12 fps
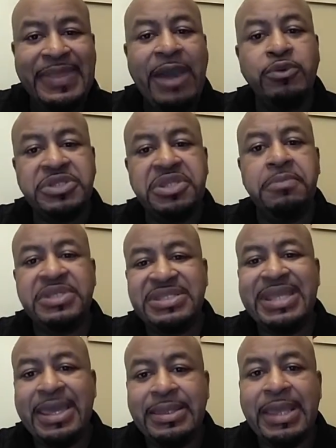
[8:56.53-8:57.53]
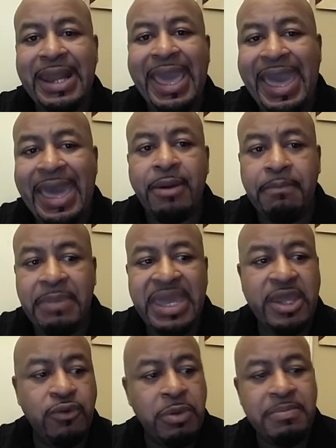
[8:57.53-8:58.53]
That was the mistake that Adam
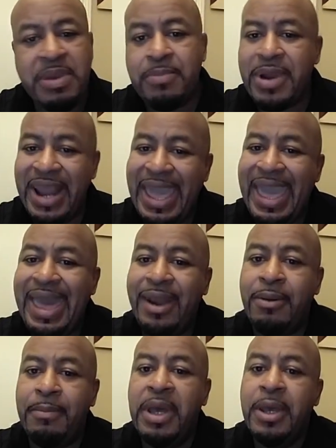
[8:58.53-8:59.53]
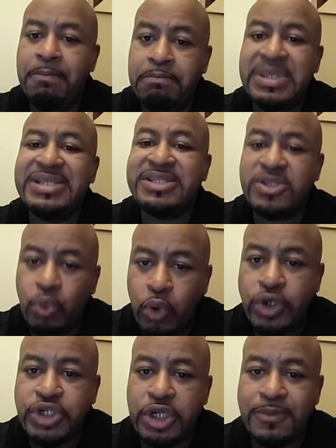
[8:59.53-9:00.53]
made. Remember, Adam missed
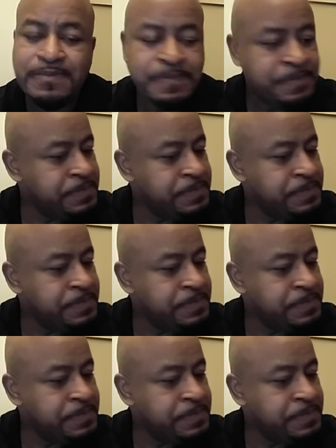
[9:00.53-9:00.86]
worship.